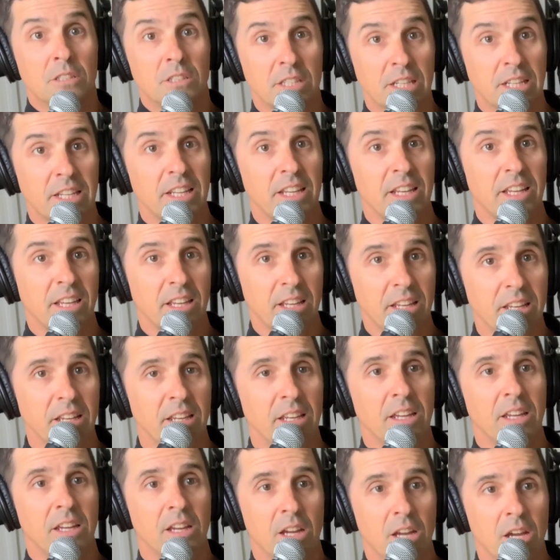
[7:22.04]

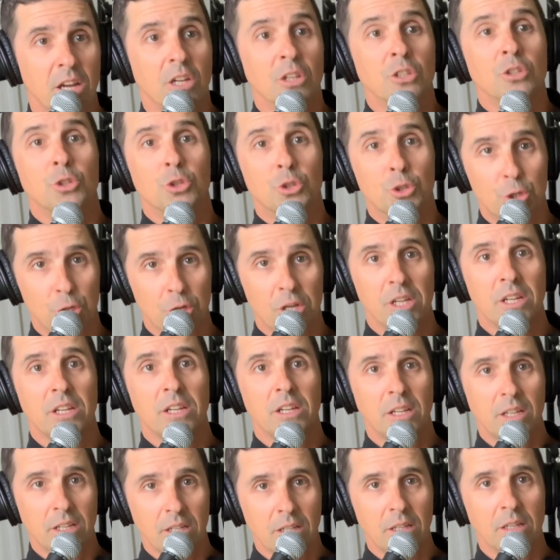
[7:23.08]
C,
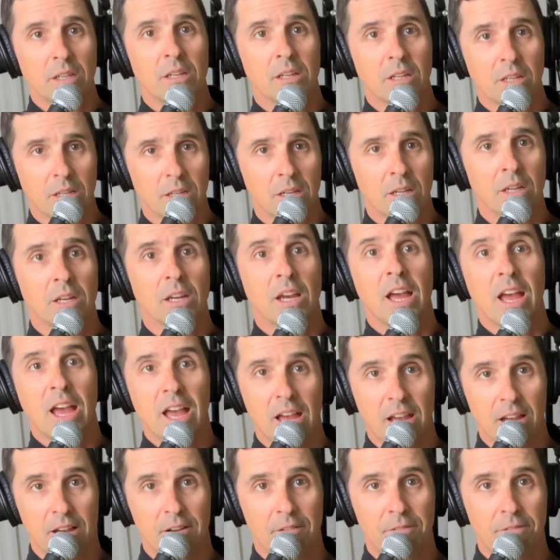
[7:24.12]
G,
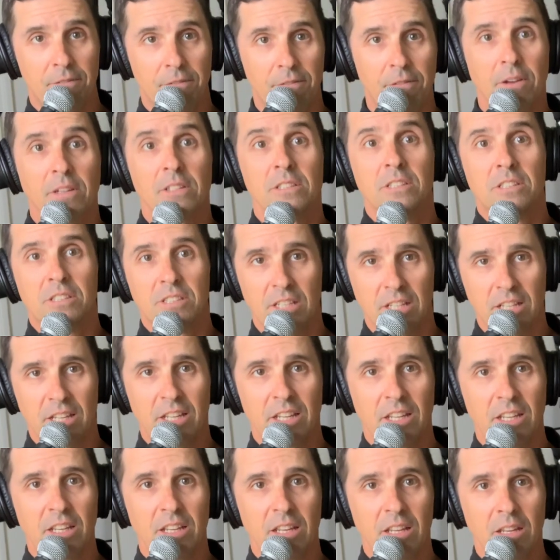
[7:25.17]
F,
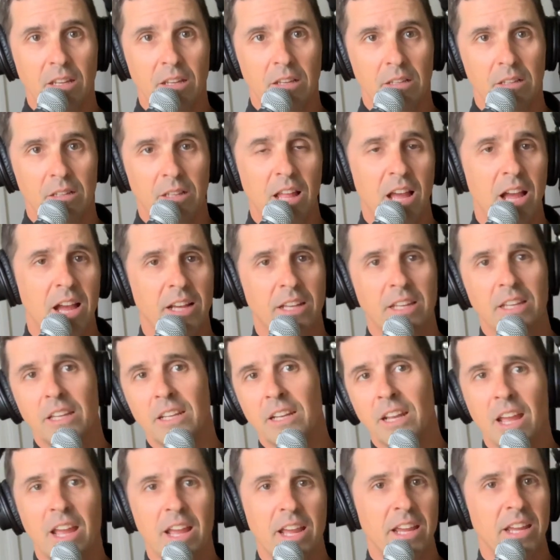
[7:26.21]
C, like
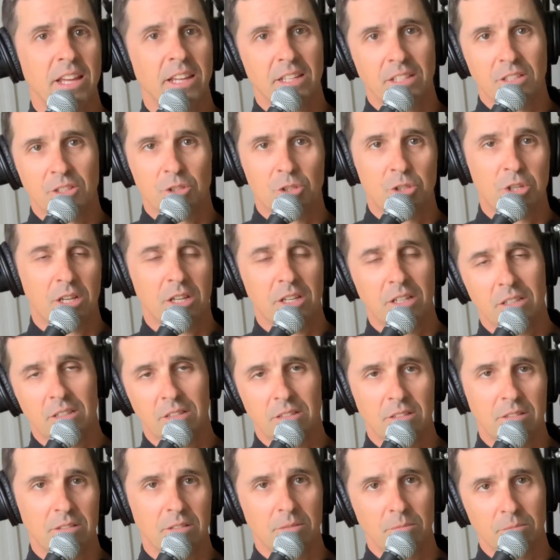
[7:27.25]
an
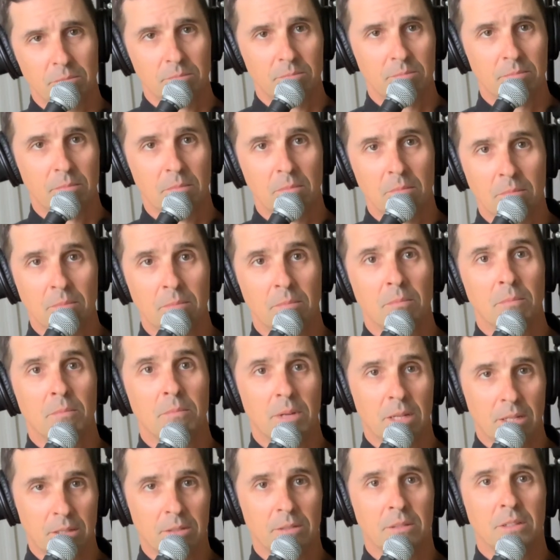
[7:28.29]
angel.
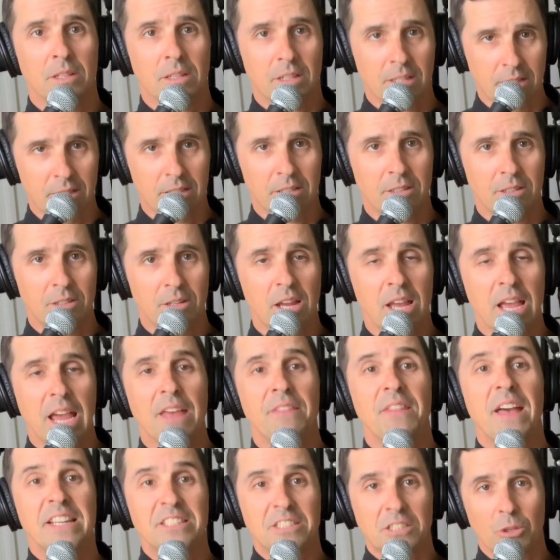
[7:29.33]

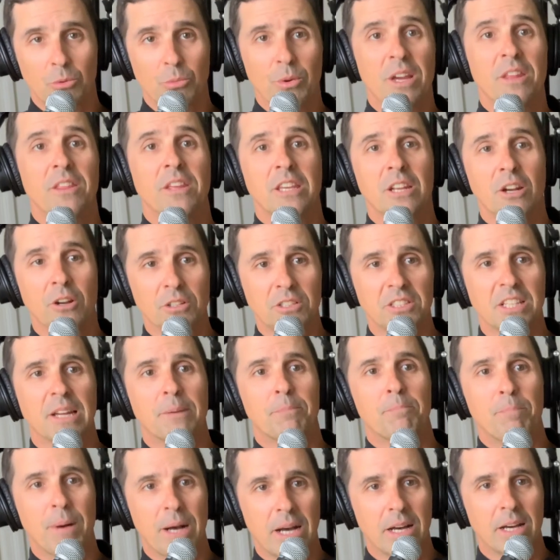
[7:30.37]
And that's the rhythm, it's
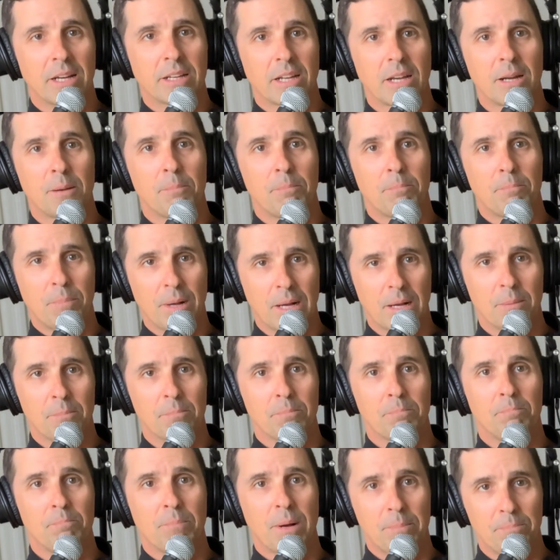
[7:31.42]
like ba-dum,
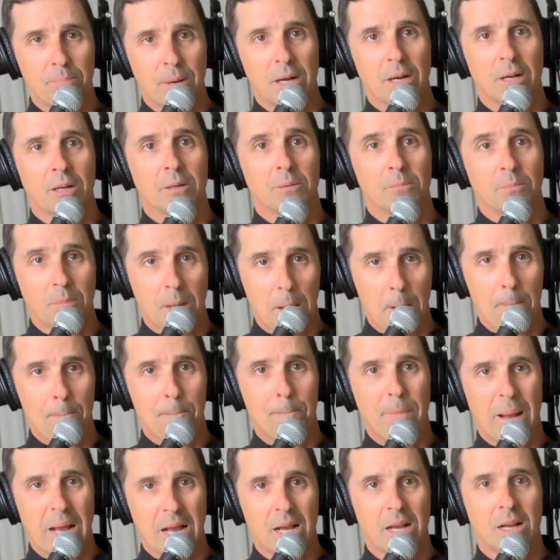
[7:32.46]
bum, ba-bum,
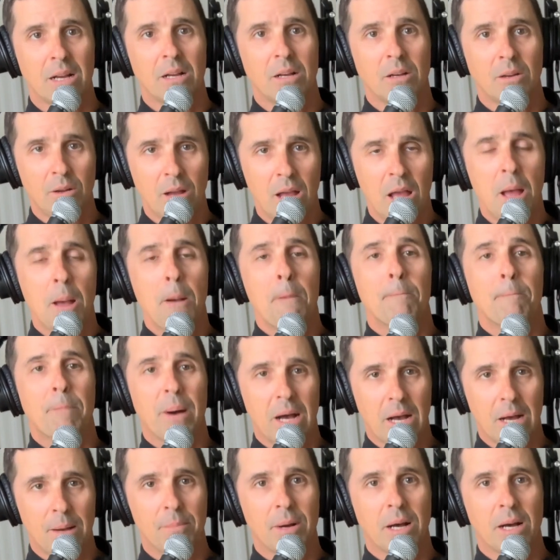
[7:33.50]
bum,
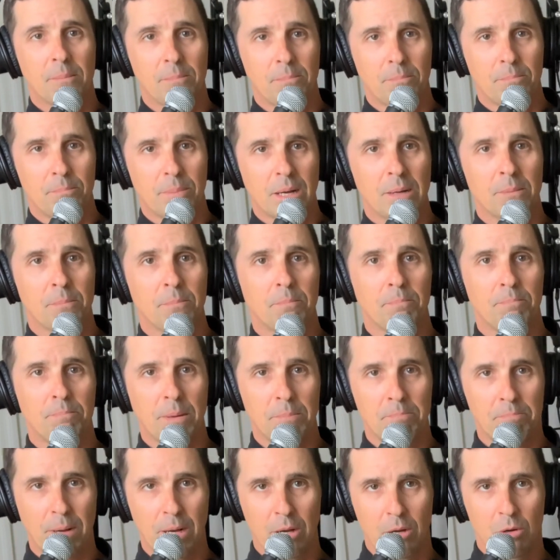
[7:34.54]
ba-bum, bum,
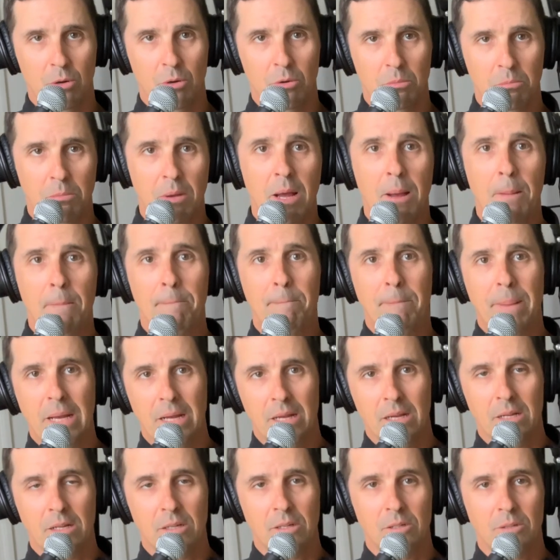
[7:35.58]
ba-bum,
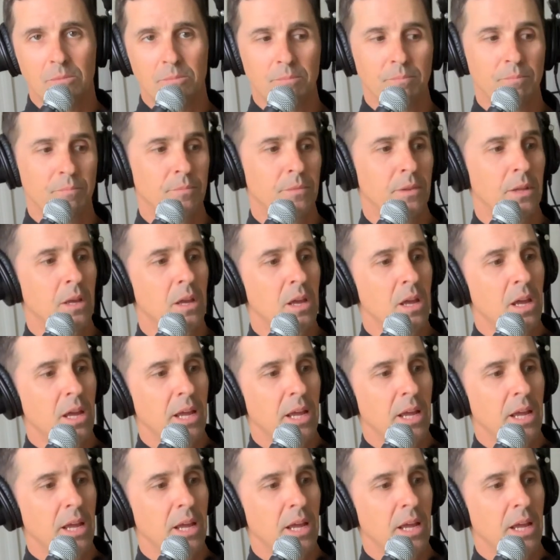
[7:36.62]
bum.